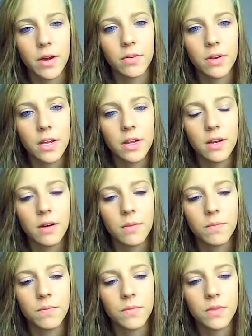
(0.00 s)
out, and
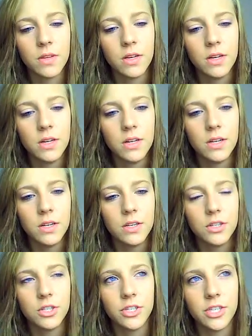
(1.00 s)

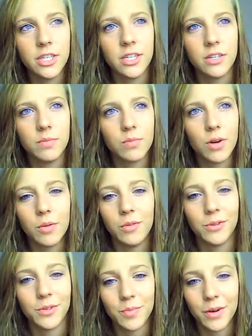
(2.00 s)
she probably
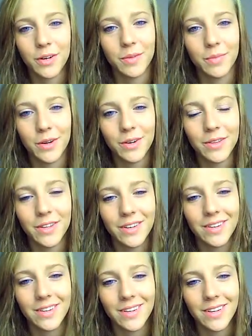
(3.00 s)
responded better
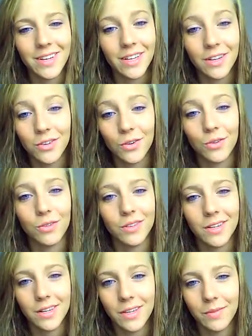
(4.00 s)
than any adult,
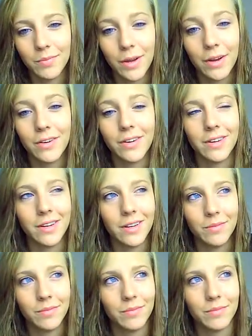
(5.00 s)
any parent,
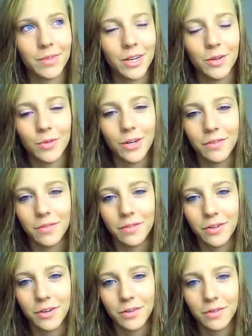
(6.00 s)
anyone I've
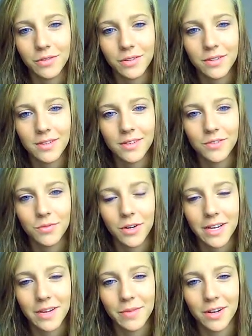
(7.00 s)
ever known when
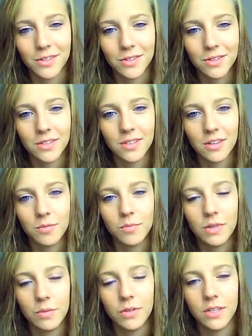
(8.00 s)
I came out to her. So
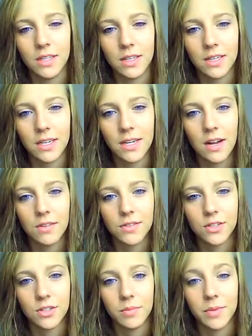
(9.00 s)
I'm really lucky to have
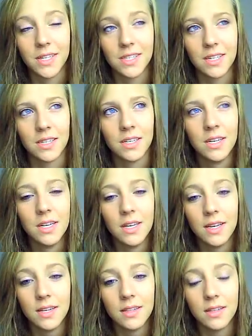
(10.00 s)
such an amazing
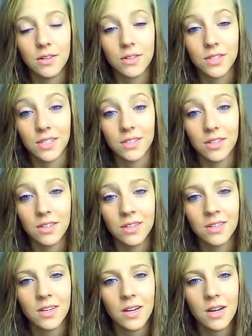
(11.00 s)
little sister.
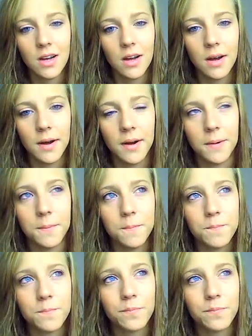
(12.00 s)
Love